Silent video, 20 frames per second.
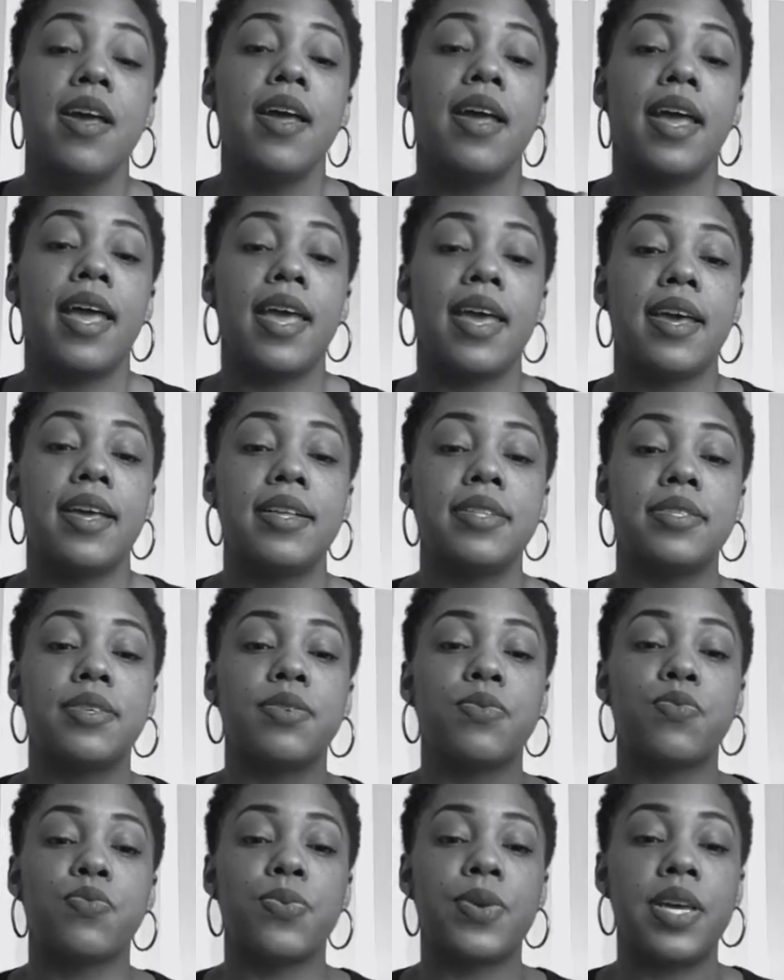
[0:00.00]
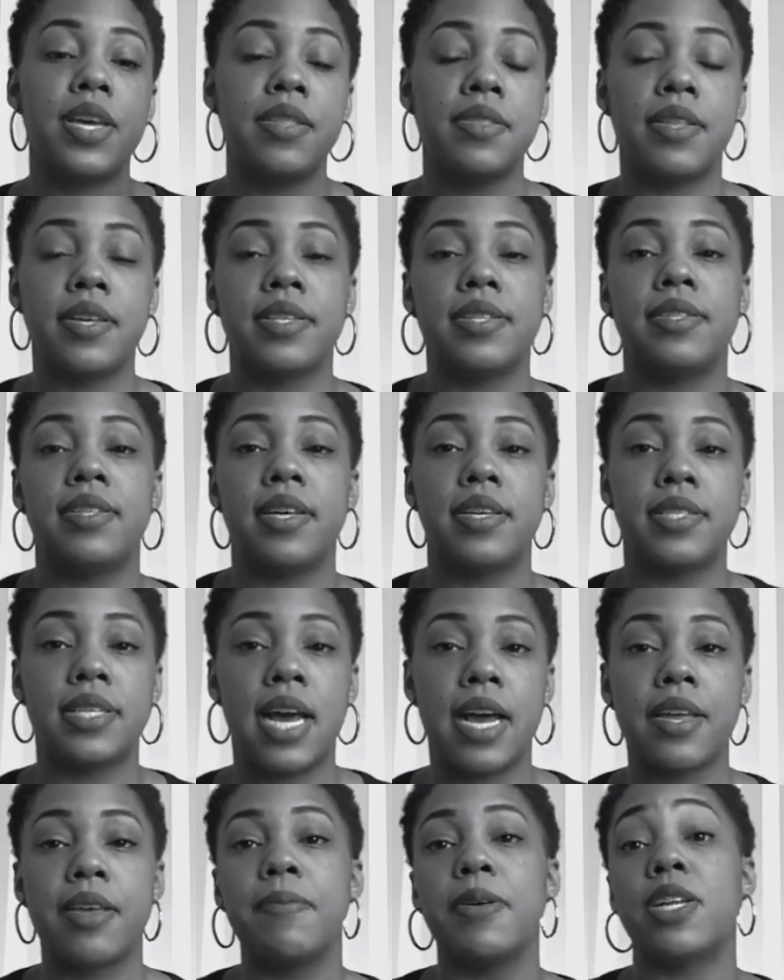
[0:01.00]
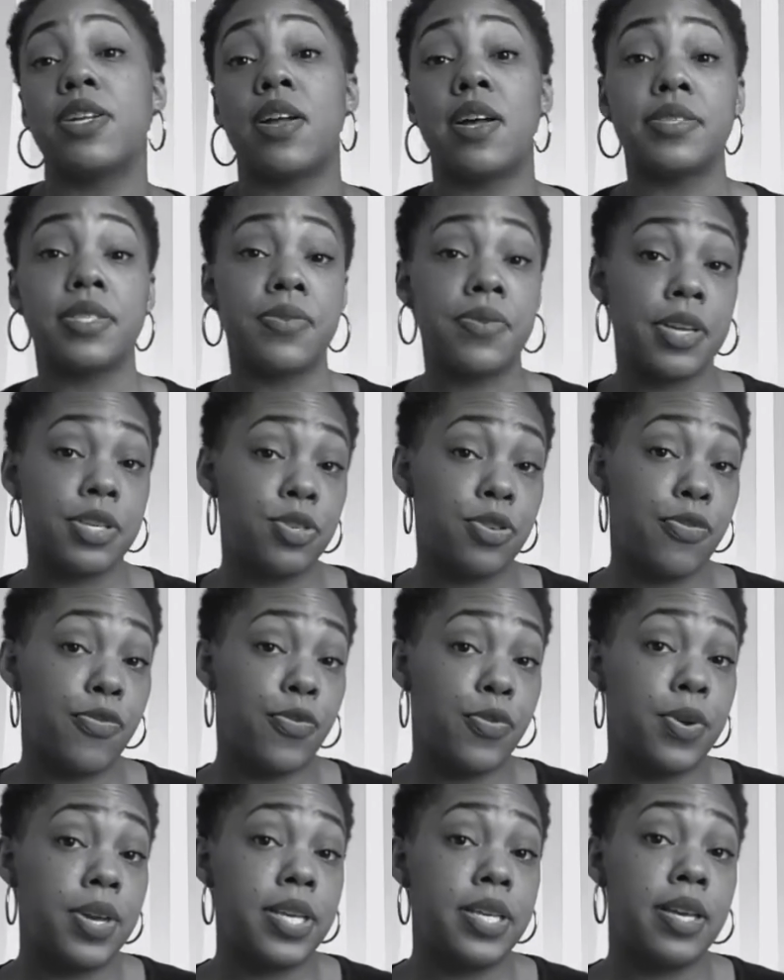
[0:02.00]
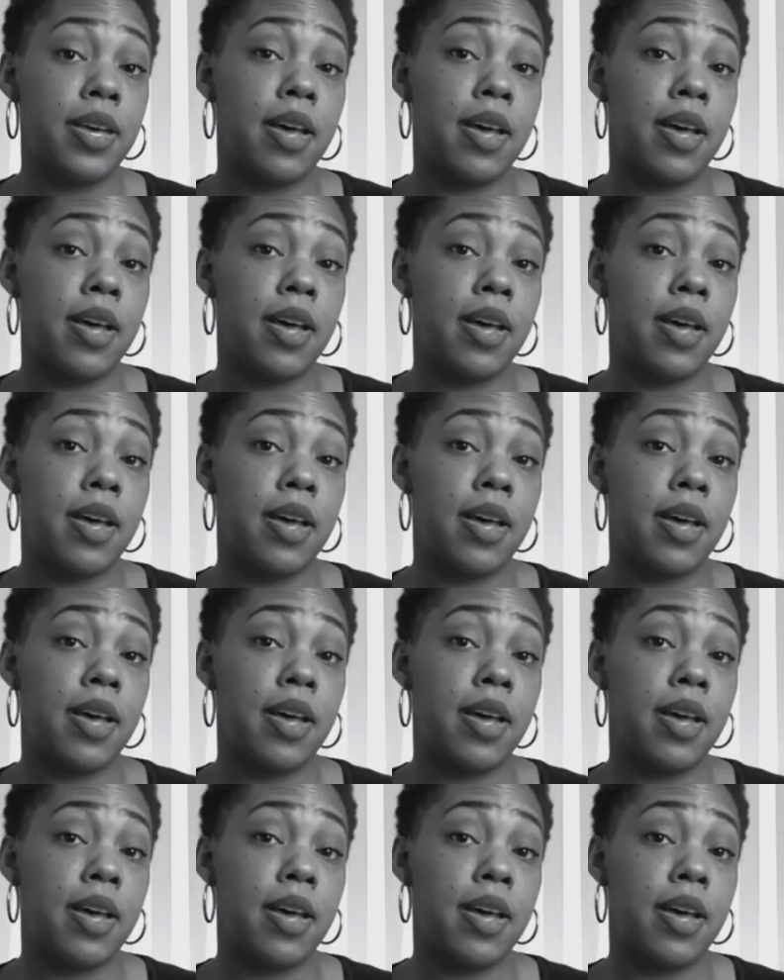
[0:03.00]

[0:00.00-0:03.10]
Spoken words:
and read the document and also get your free